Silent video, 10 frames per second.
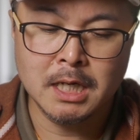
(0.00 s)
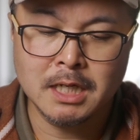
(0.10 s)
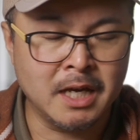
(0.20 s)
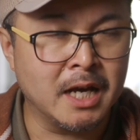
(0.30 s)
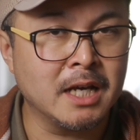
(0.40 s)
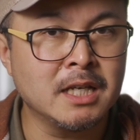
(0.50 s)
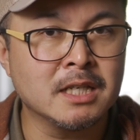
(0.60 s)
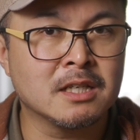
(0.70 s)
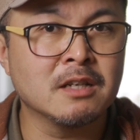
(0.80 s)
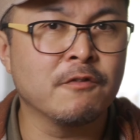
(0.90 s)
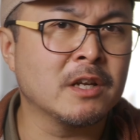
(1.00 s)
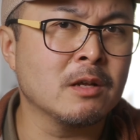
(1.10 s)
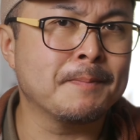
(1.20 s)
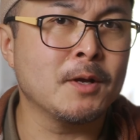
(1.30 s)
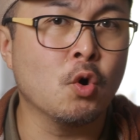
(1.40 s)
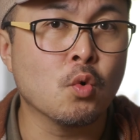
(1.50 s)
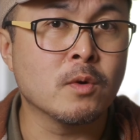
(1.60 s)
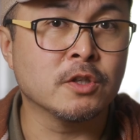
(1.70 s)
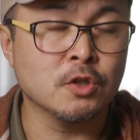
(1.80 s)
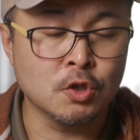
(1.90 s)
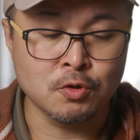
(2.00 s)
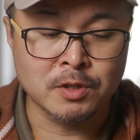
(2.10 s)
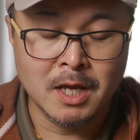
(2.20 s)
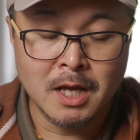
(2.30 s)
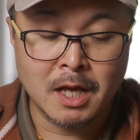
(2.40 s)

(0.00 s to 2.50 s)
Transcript: yeah, it's going to find it a bit awkward to use.